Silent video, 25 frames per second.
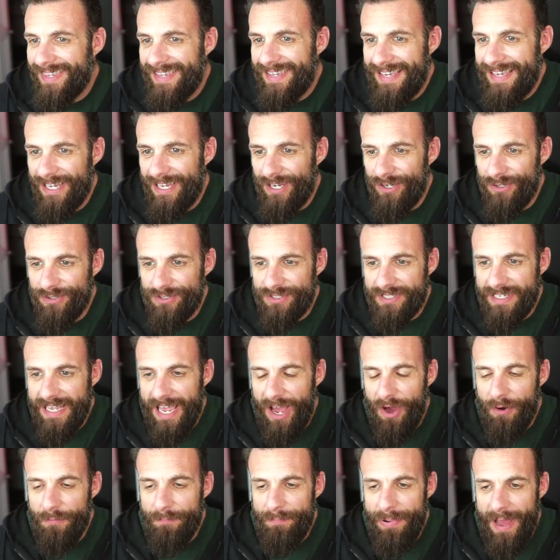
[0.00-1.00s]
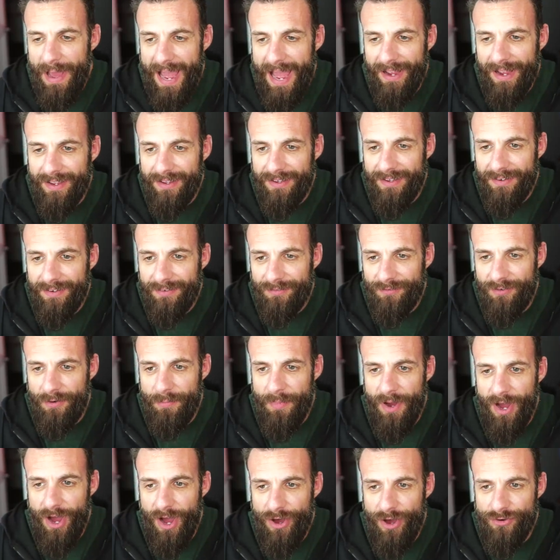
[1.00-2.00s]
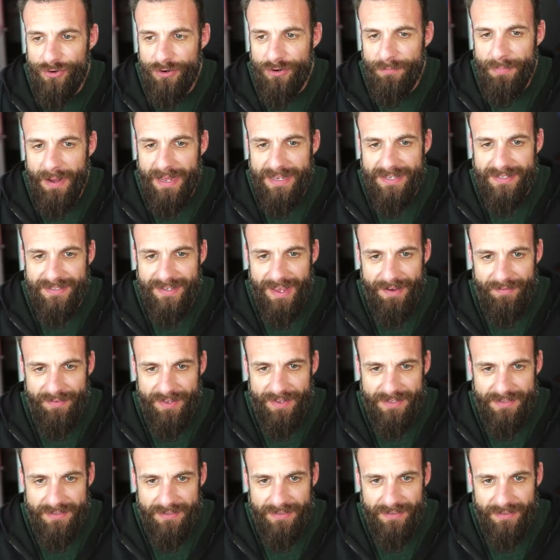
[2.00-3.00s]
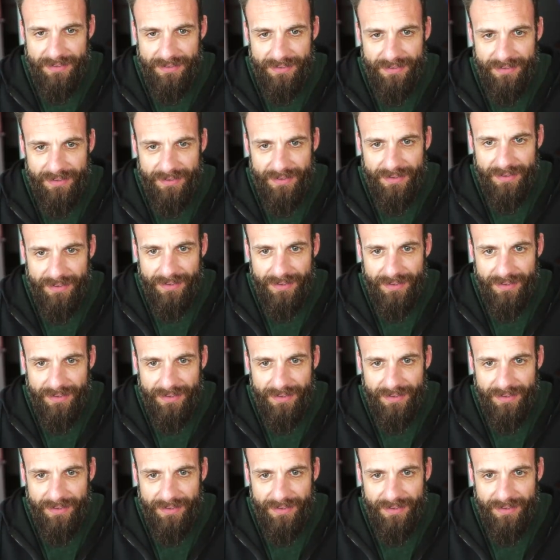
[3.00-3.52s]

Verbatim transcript: He goes, count back from a hundred by sevens. Okay.